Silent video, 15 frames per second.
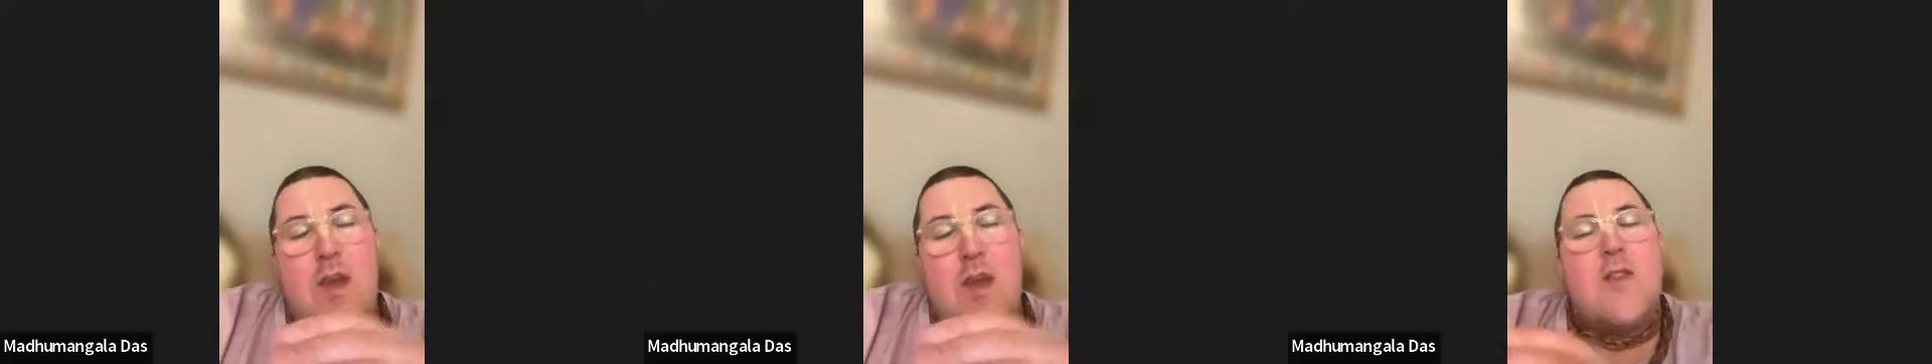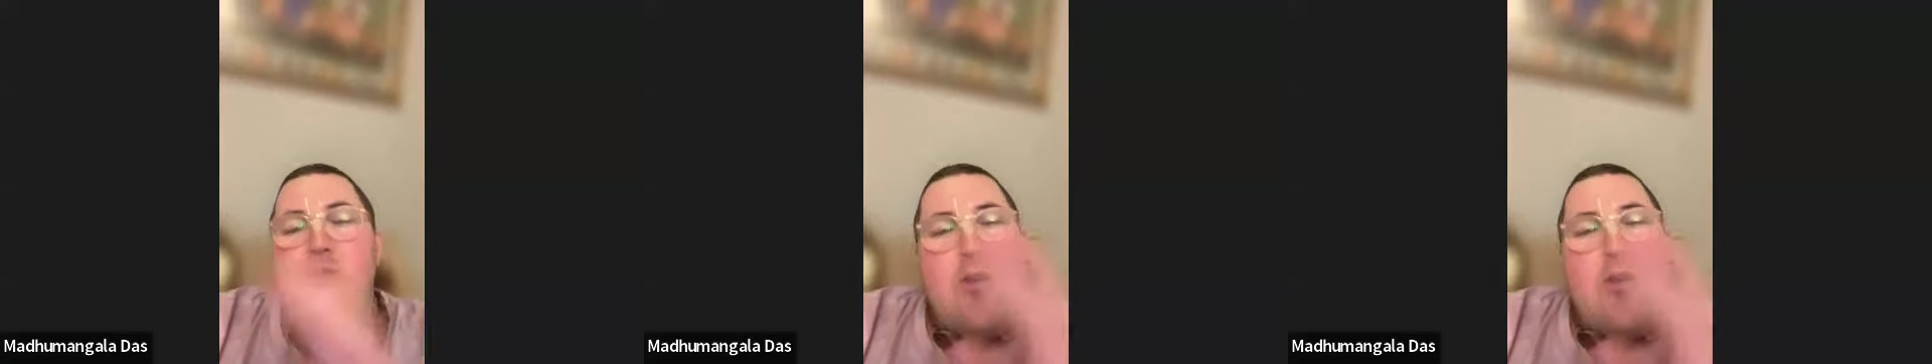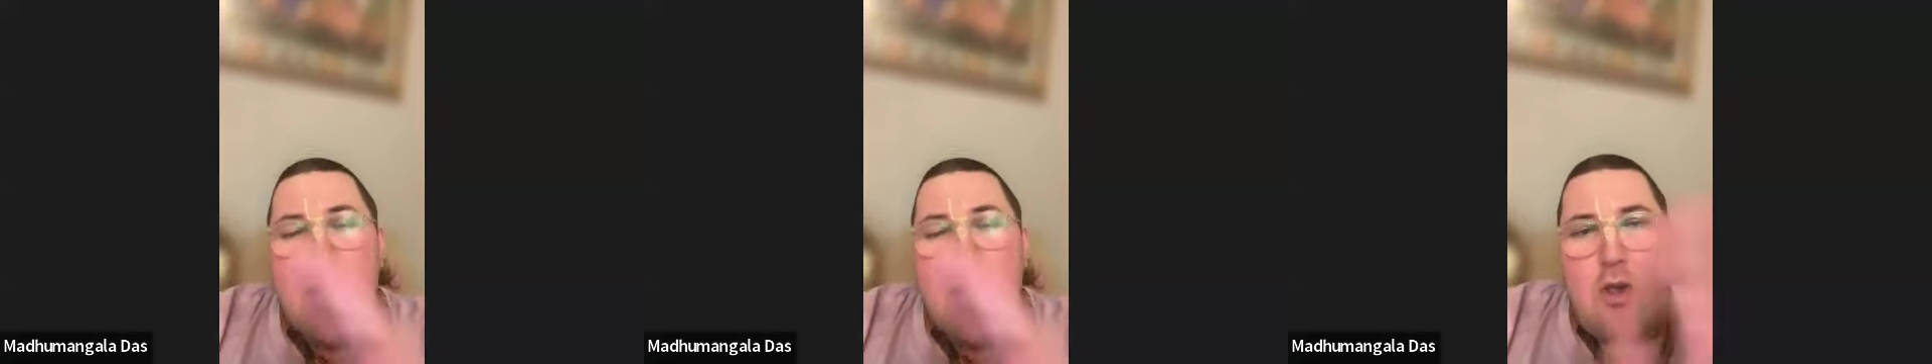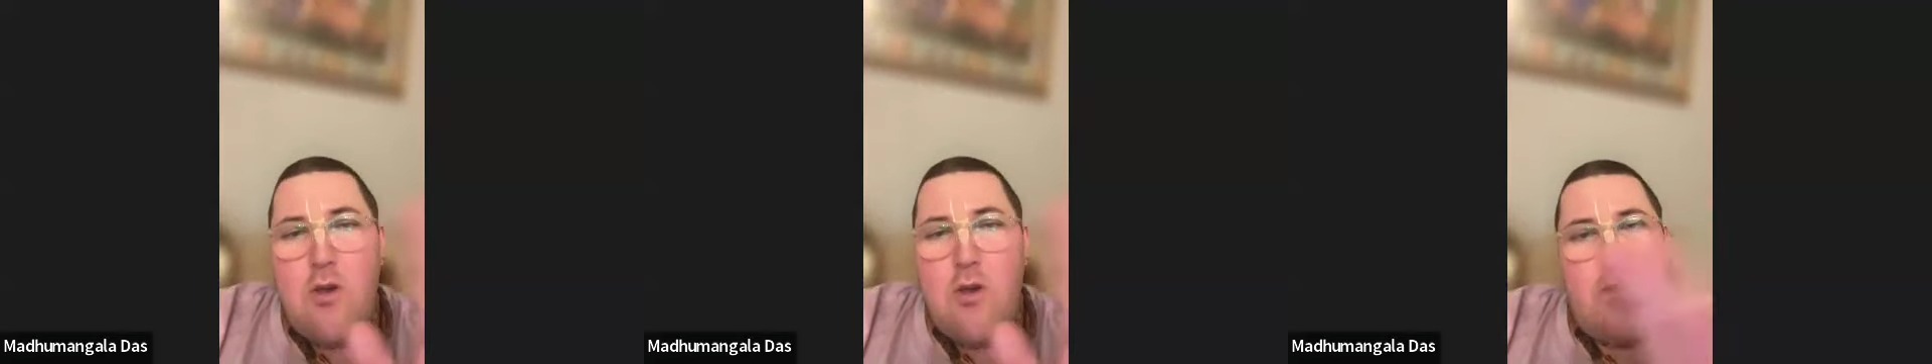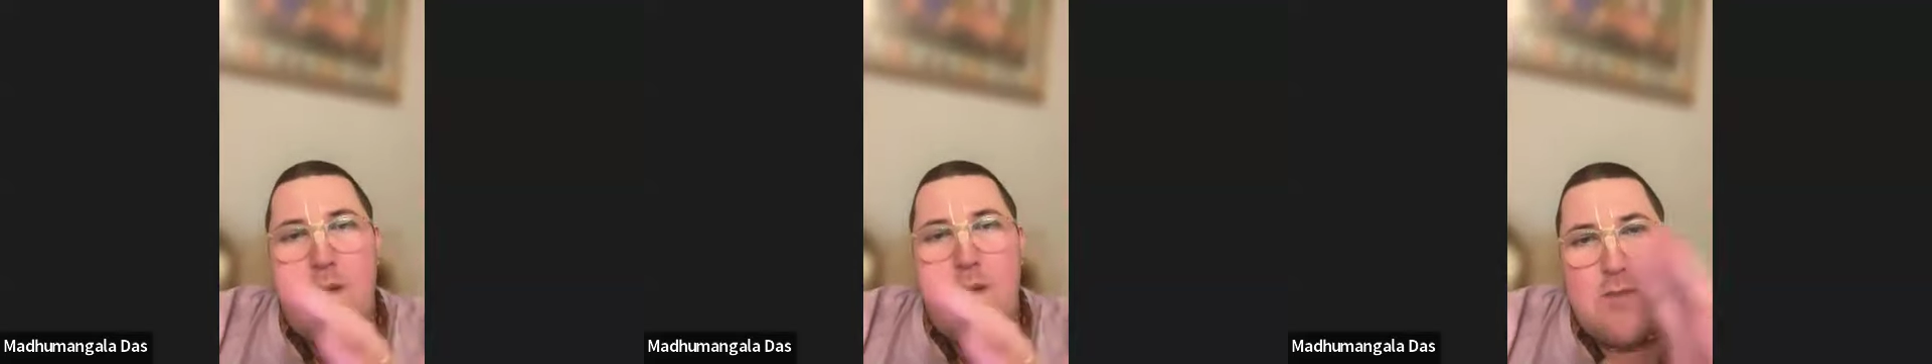it's not a
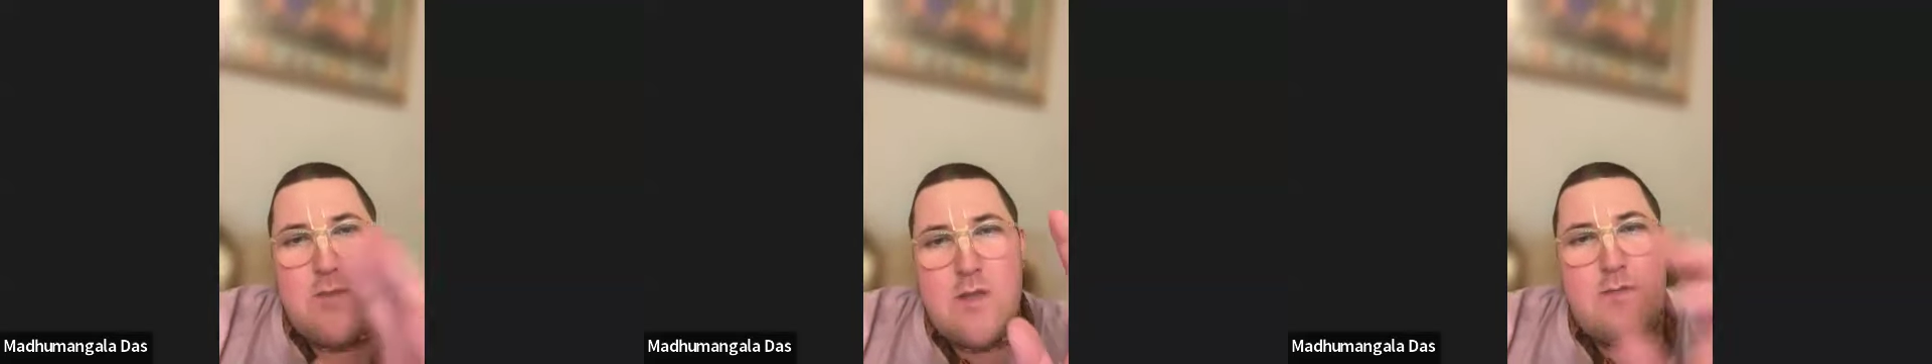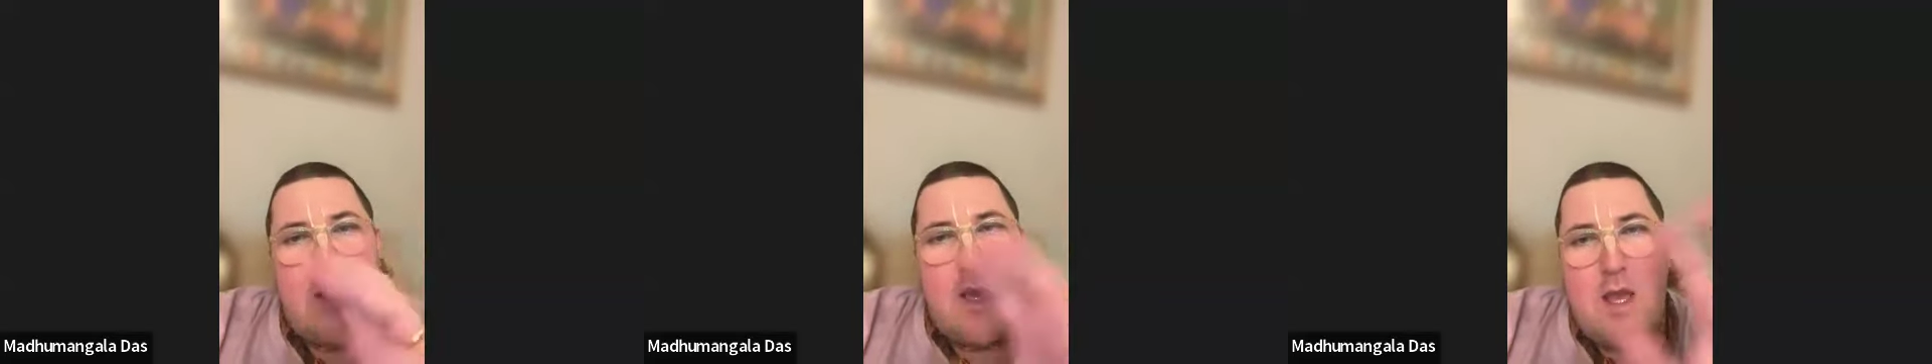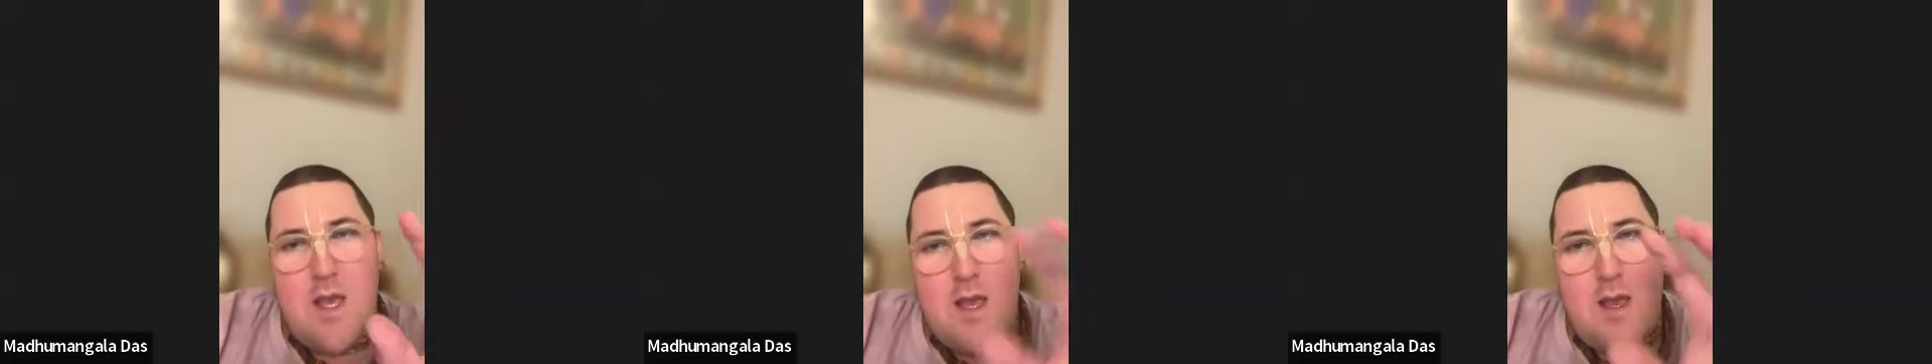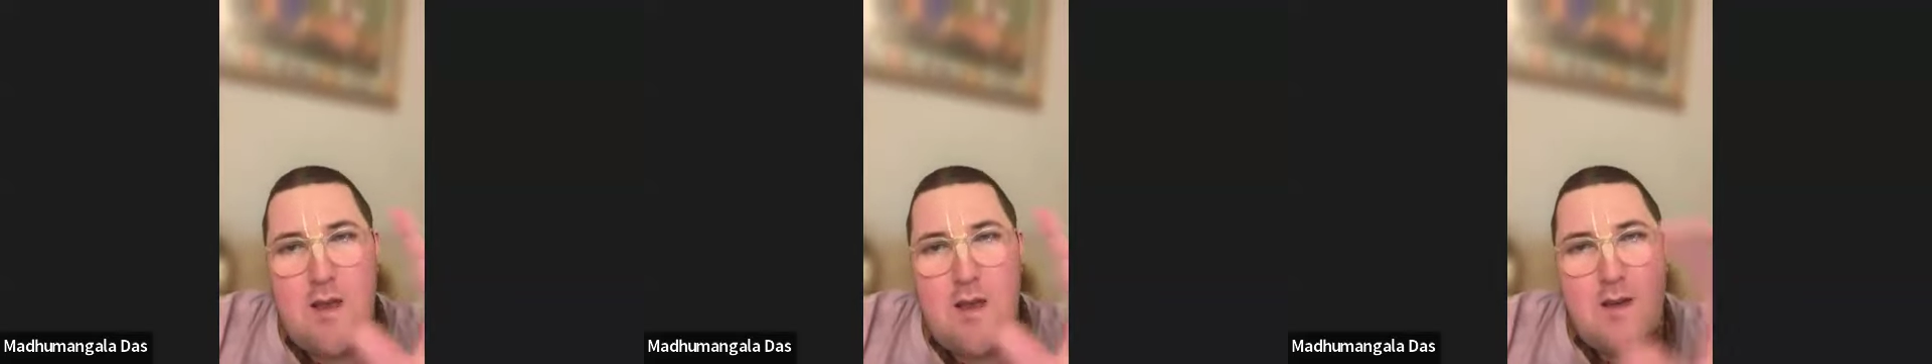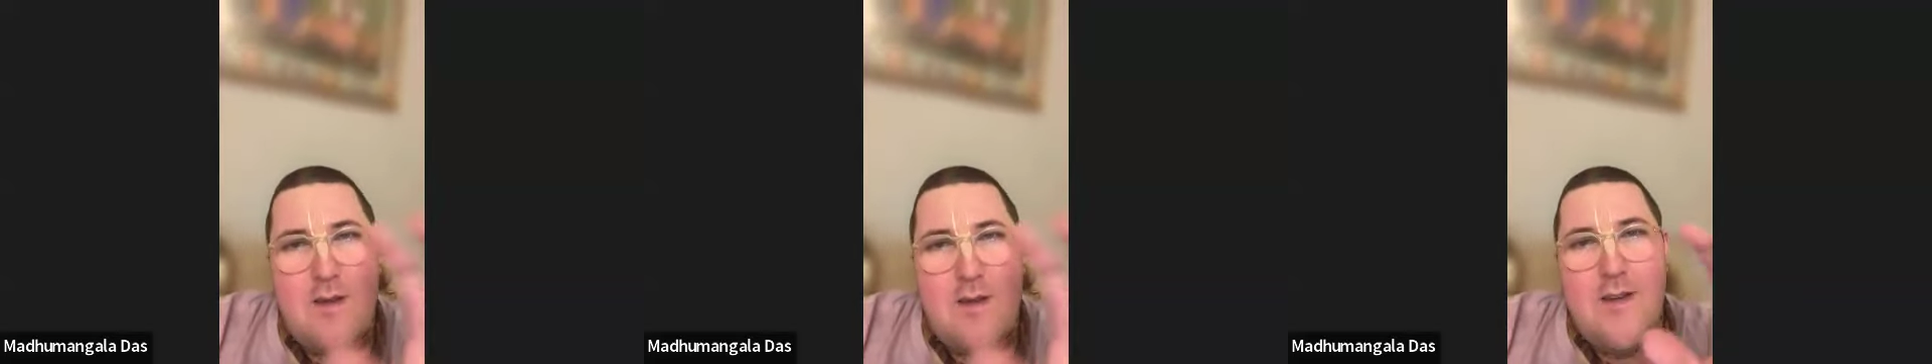queue. I'm just making
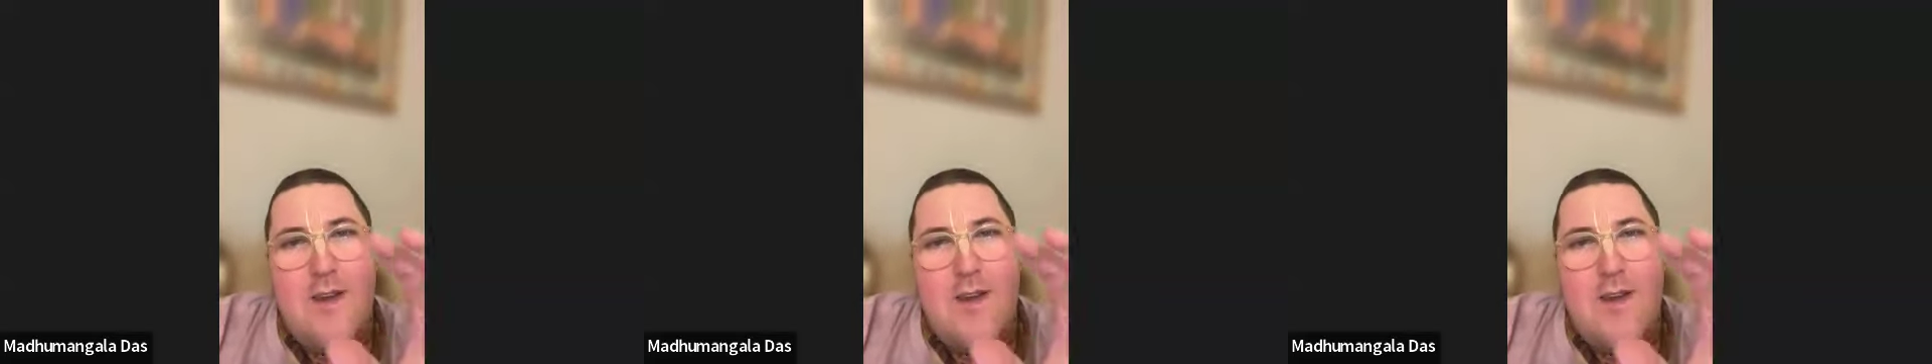to